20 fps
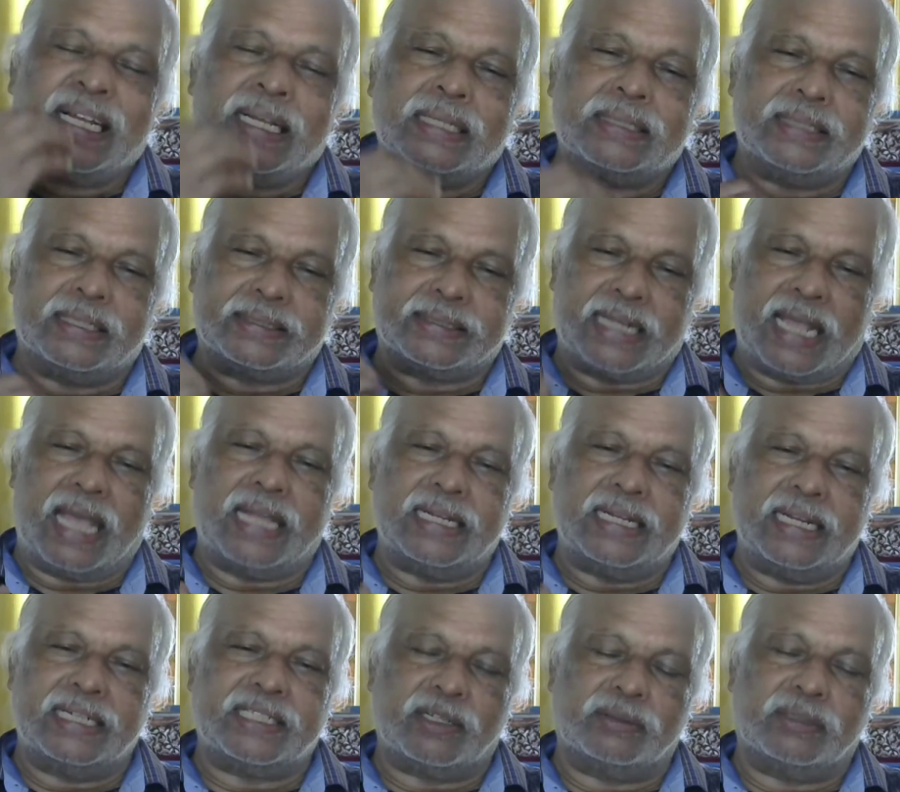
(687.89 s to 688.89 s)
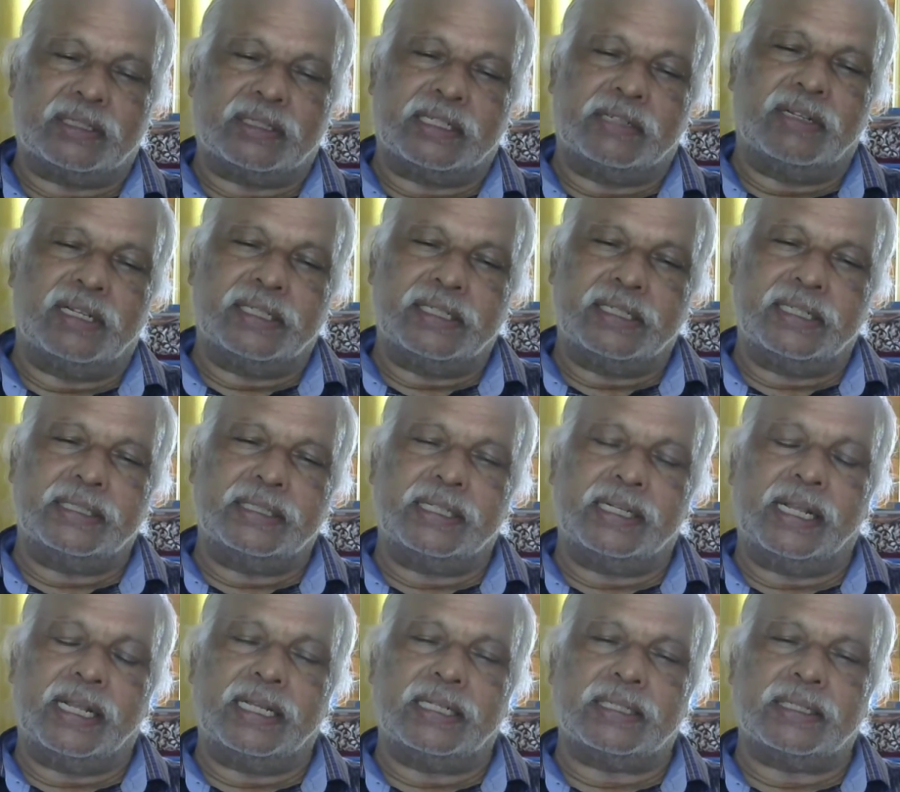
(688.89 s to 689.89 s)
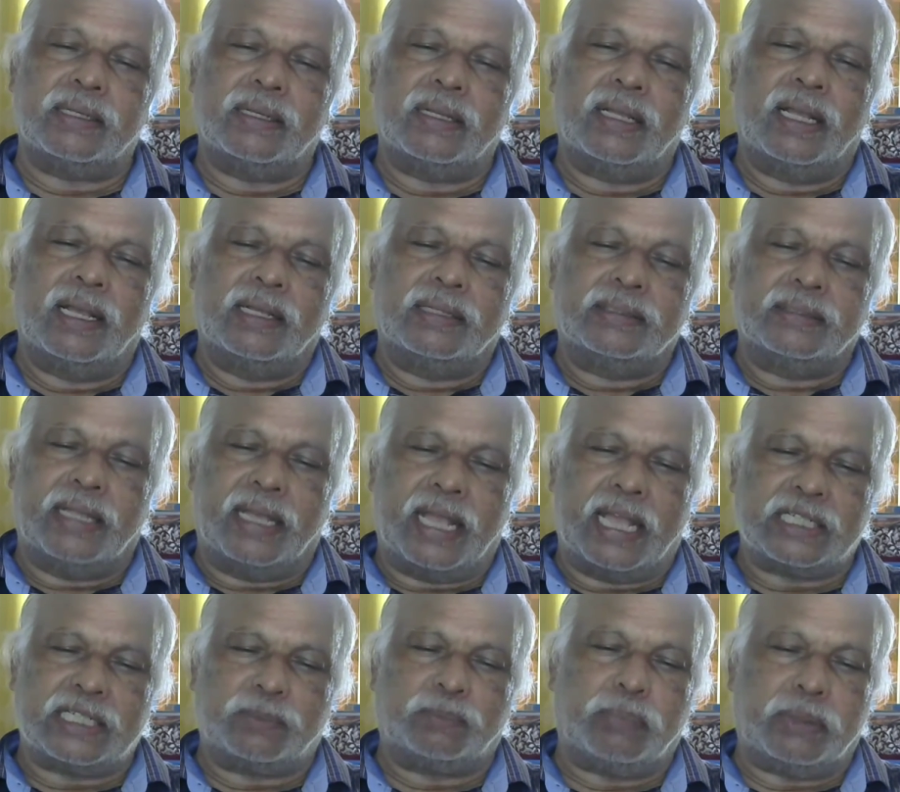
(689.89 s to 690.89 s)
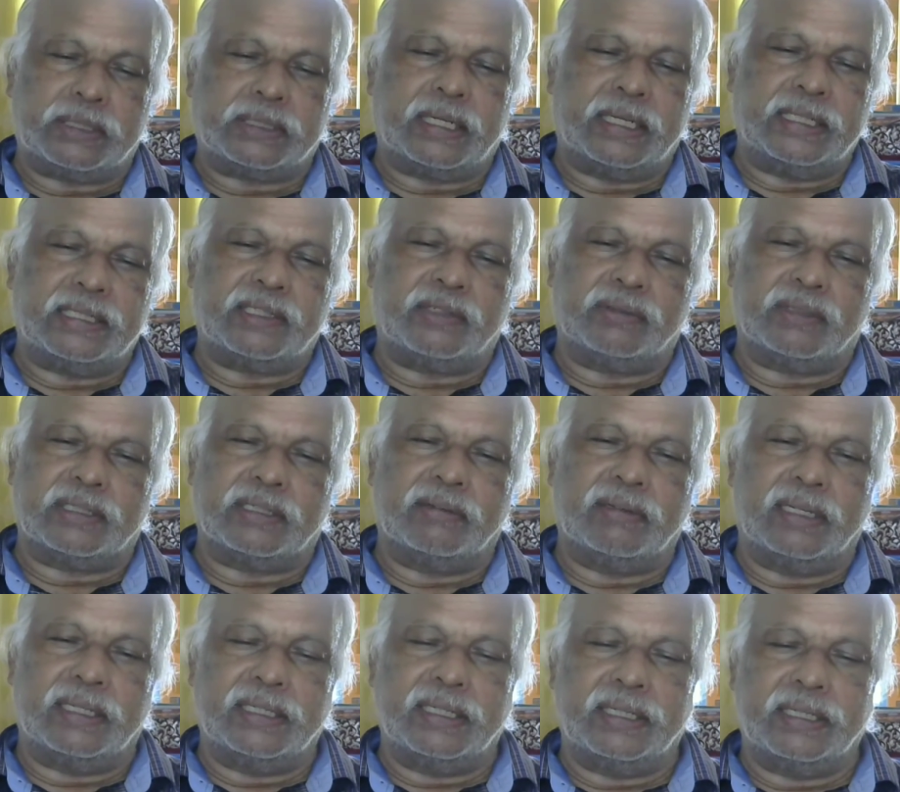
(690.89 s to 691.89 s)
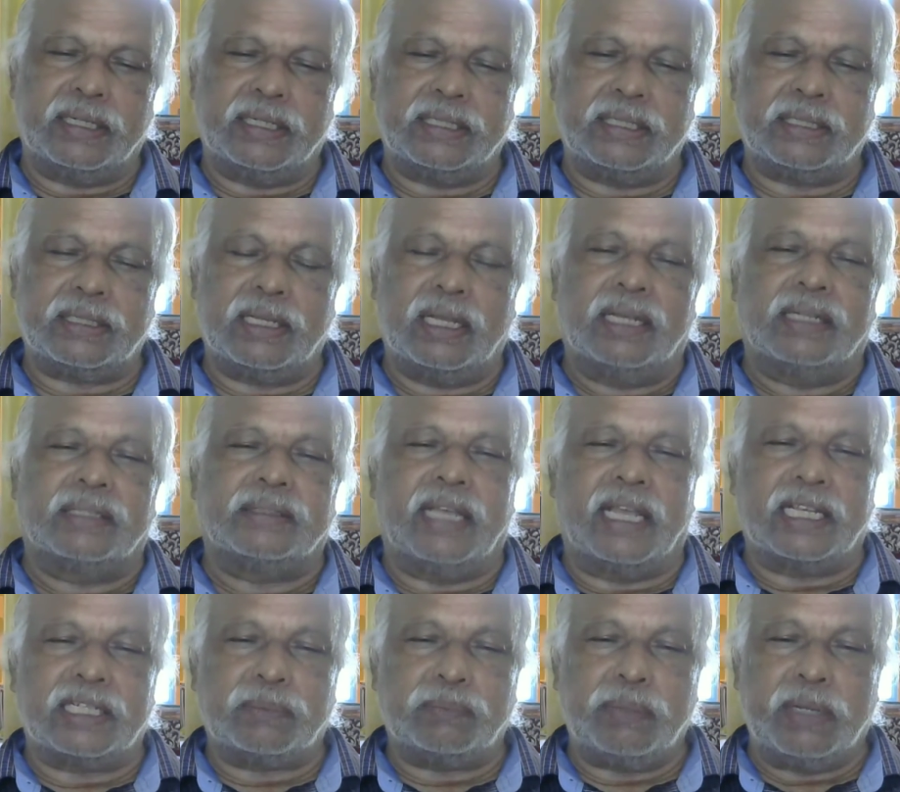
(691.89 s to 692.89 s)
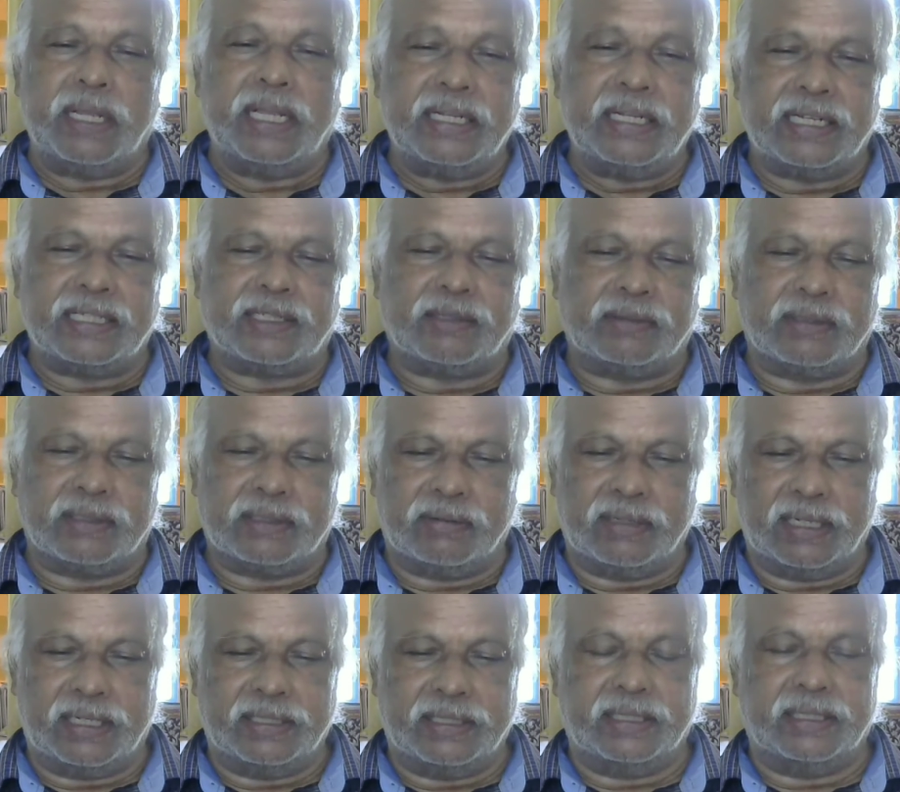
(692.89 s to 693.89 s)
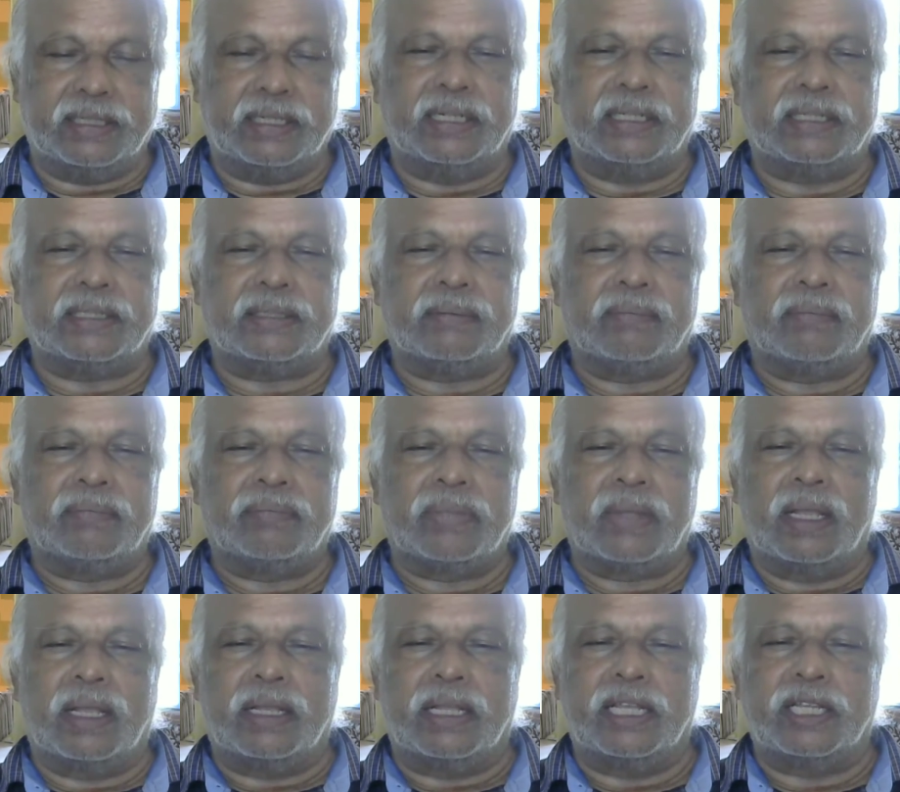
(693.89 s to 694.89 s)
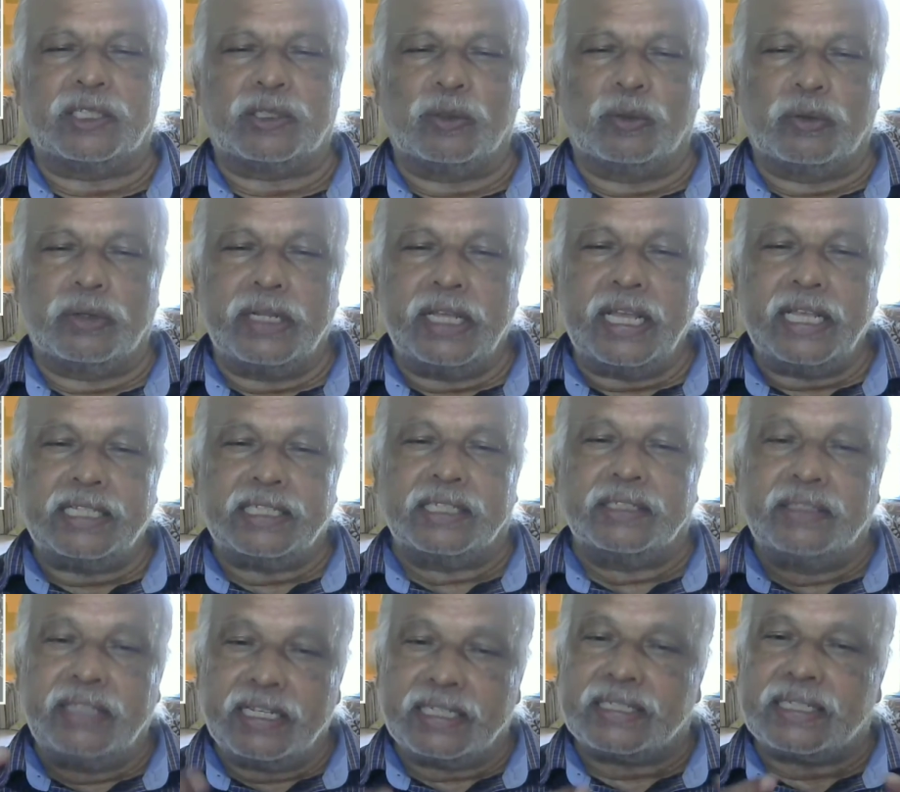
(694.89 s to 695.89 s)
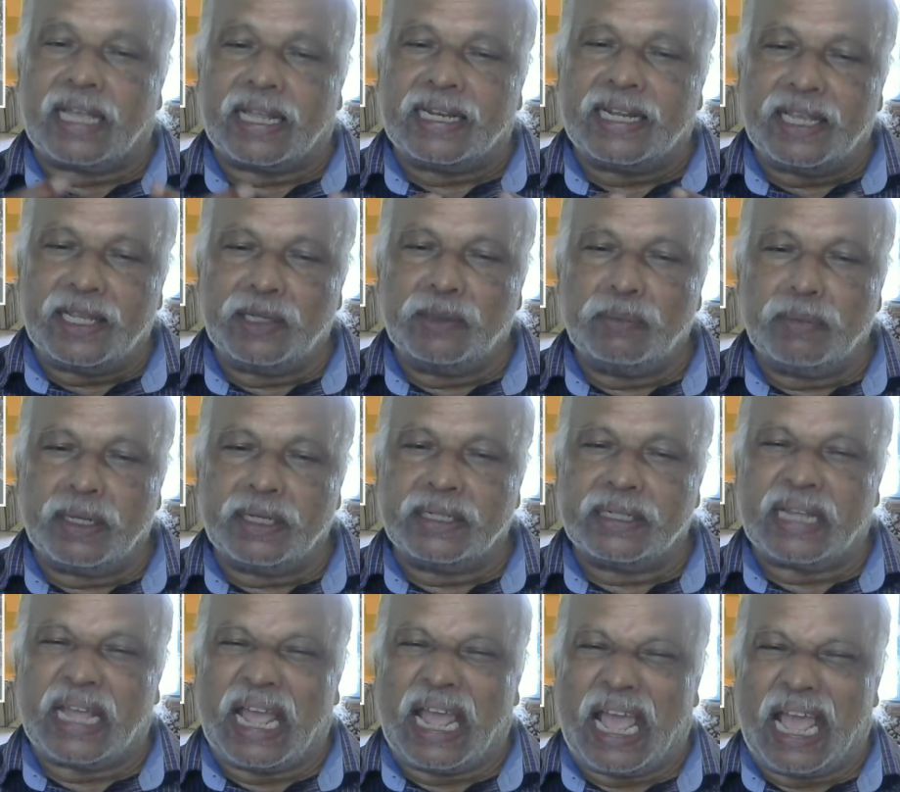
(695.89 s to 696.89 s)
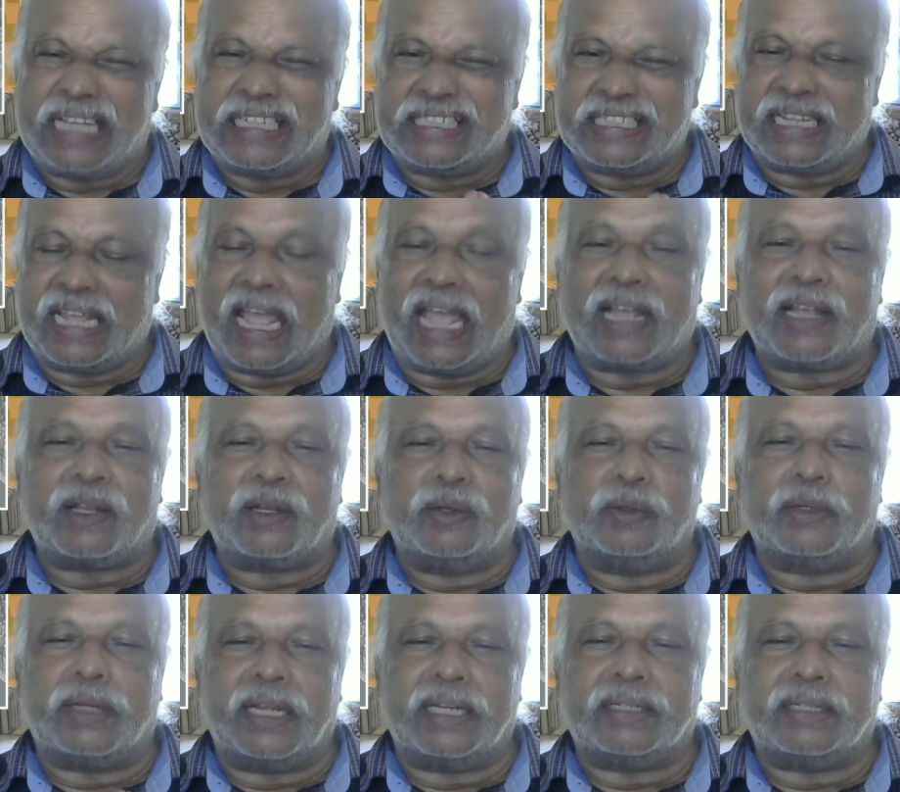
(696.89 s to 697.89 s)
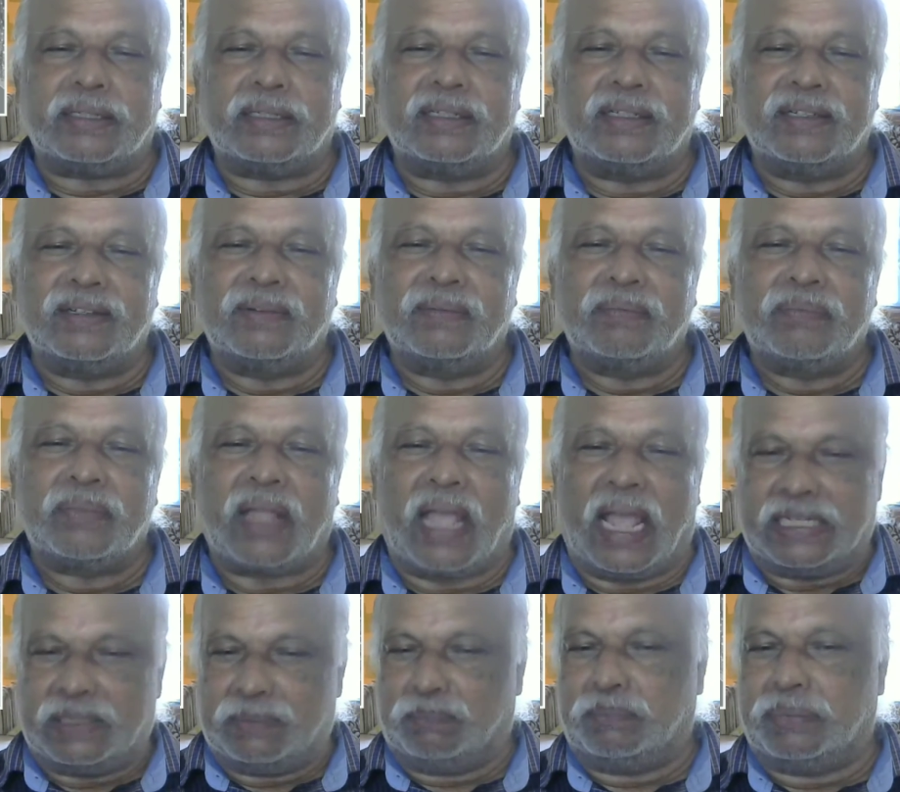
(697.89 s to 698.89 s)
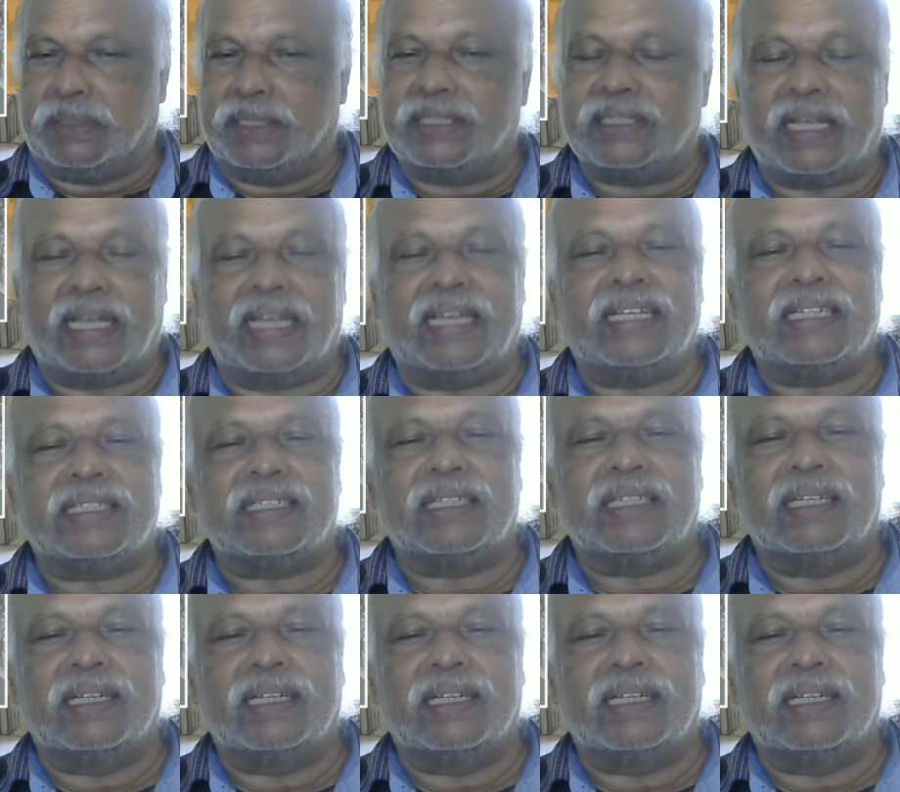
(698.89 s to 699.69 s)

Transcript: the talents of the civil engineers, the expertise of the civil engineers, the experience of the civil engineers is to reach this alignment as accurate, as precise,